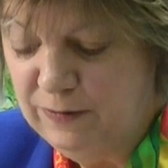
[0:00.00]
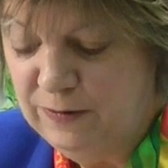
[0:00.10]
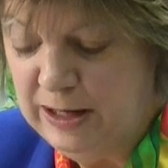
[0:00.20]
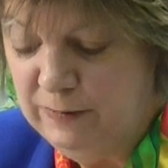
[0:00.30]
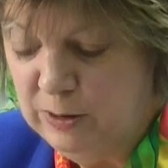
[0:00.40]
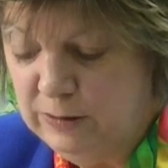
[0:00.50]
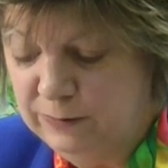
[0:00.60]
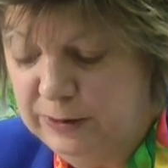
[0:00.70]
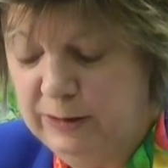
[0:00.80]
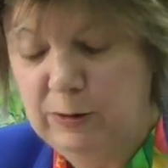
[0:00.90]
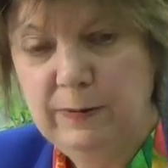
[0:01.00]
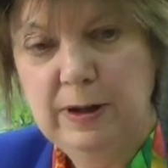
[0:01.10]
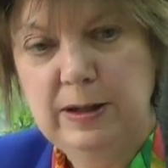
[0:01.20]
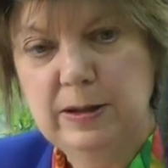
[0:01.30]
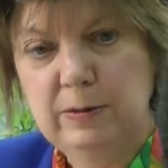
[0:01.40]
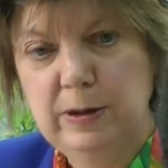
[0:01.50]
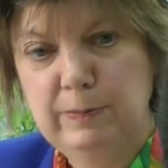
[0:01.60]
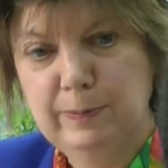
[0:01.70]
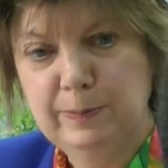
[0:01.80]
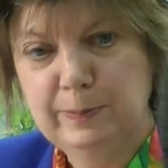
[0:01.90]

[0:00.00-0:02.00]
favorite flavor of ice cream?